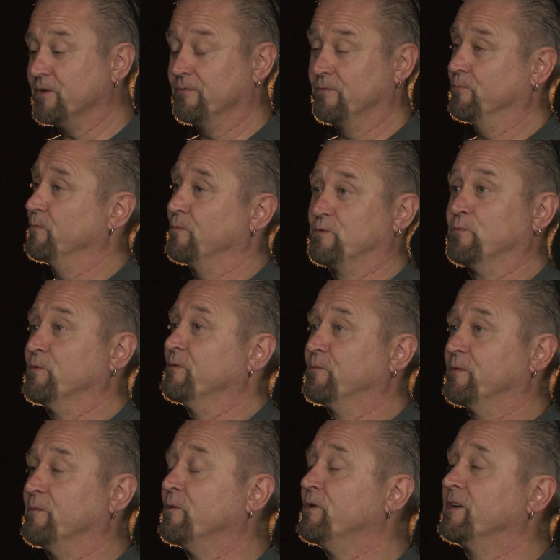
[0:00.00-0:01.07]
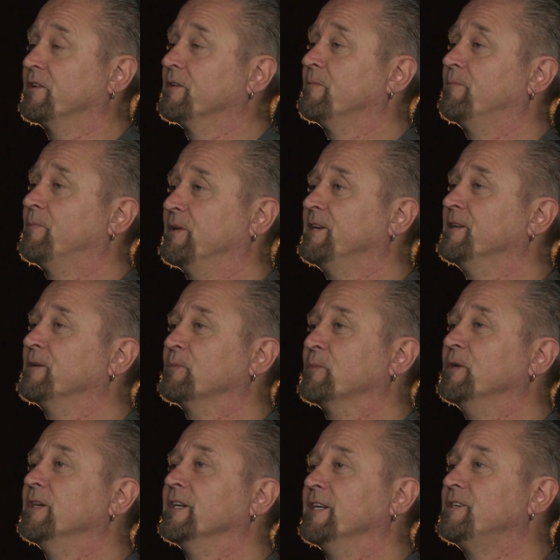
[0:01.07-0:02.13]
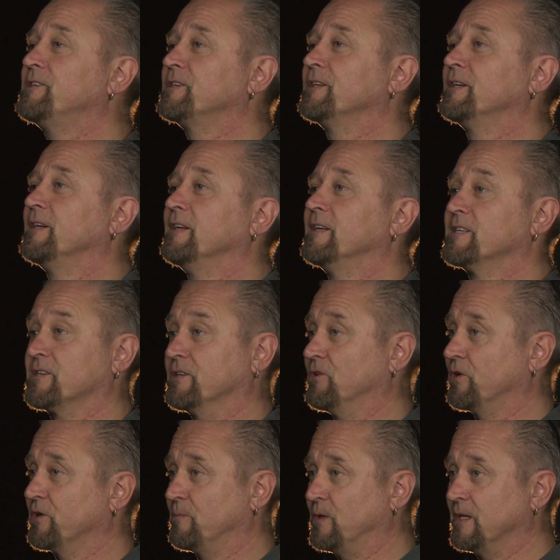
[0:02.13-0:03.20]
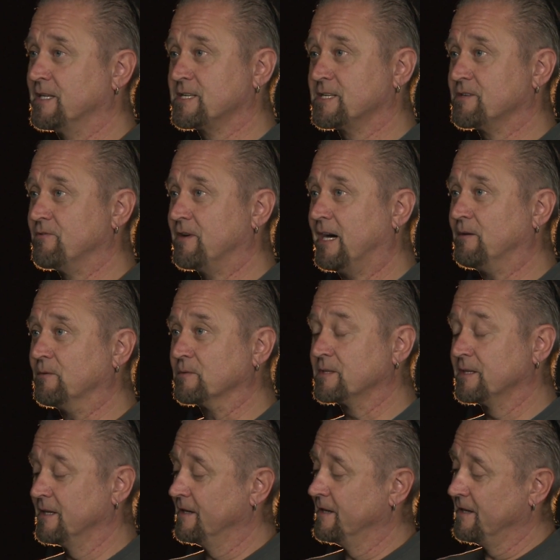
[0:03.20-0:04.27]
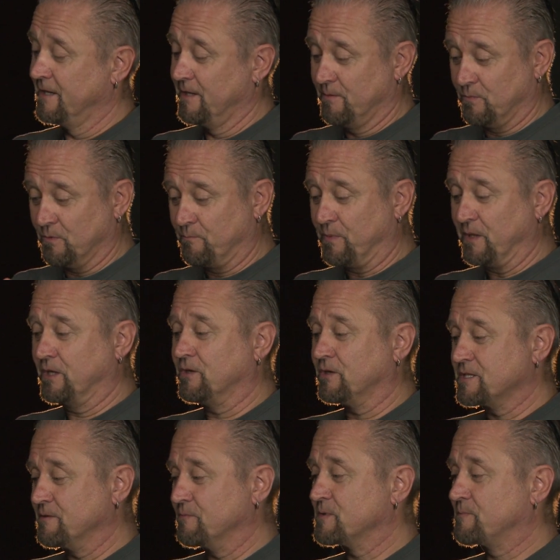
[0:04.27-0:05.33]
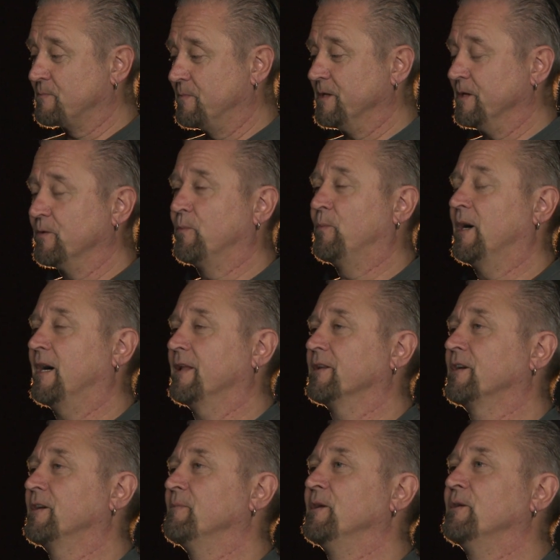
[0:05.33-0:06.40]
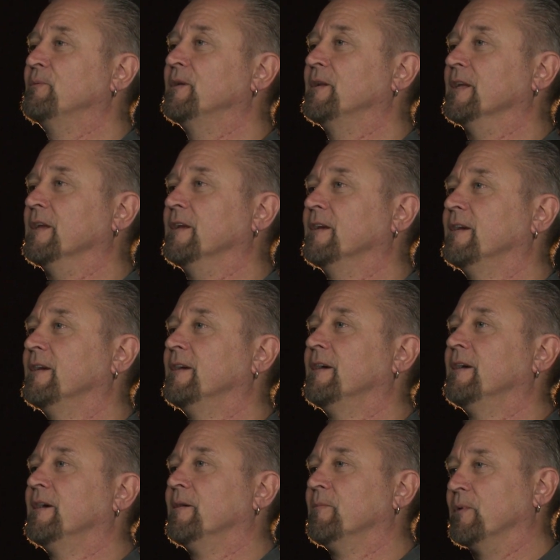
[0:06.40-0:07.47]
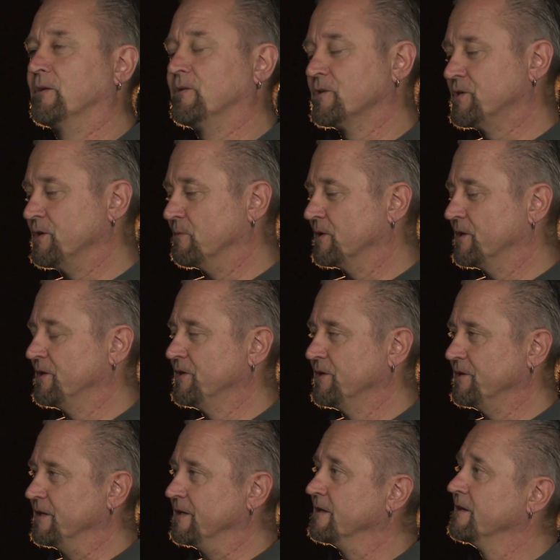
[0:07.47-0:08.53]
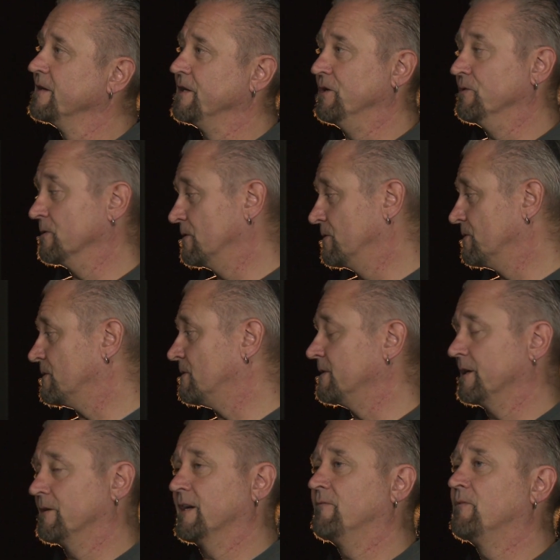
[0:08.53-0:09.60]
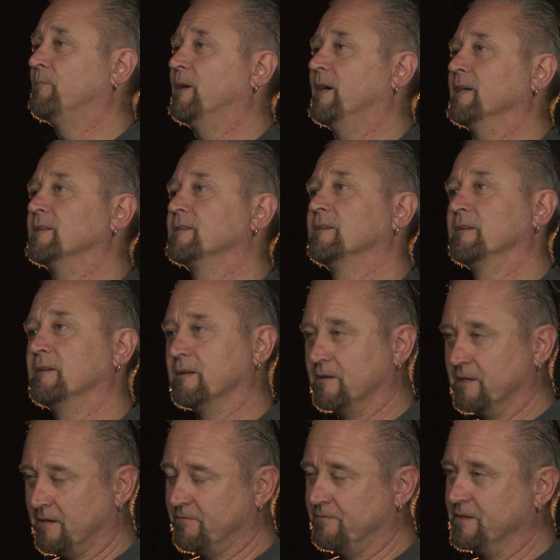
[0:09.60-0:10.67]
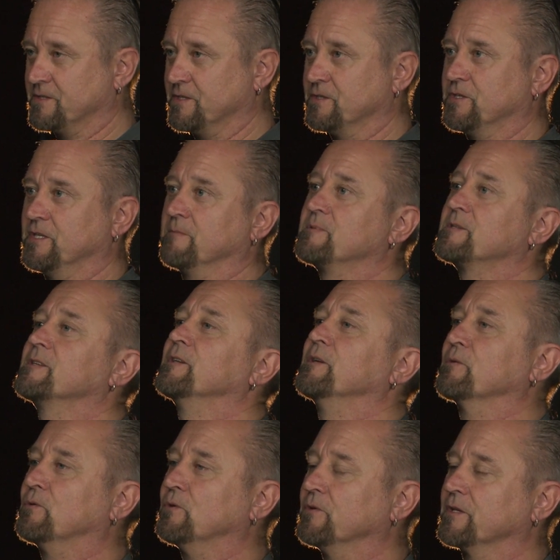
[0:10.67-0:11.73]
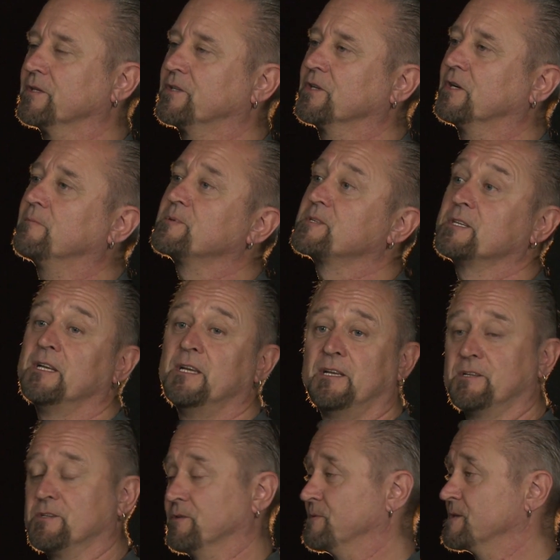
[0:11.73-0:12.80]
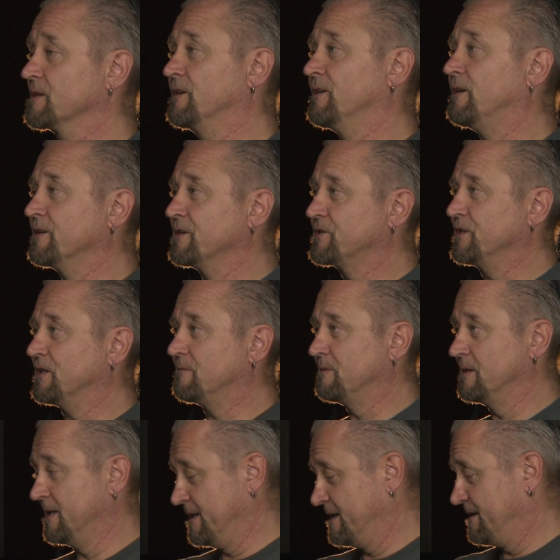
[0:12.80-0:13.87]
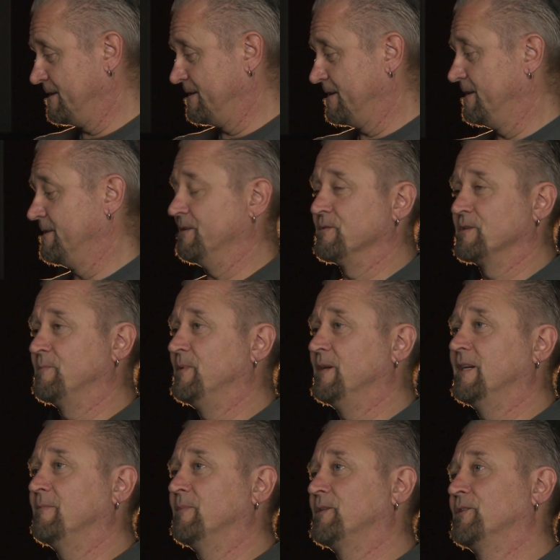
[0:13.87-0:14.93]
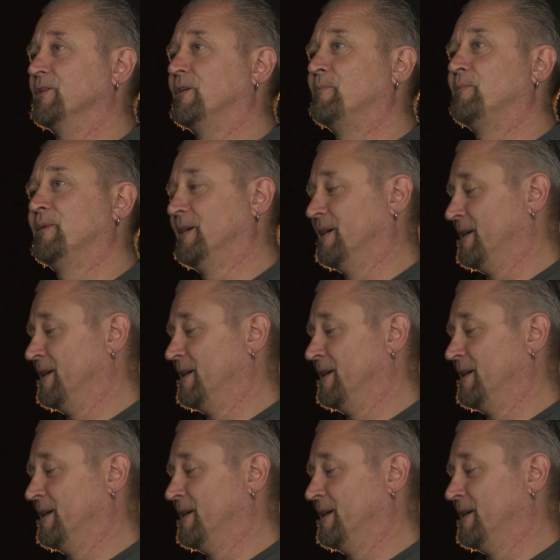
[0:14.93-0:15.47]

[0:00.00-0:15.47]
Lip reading: on, which we weren't on a brilliant wage to a lot of places around, but because you were part of the community, because you were earning, you could go, you could have a pint, you could have fish and chips, you go into the shops. So there's a corner shop, there was a paper shop,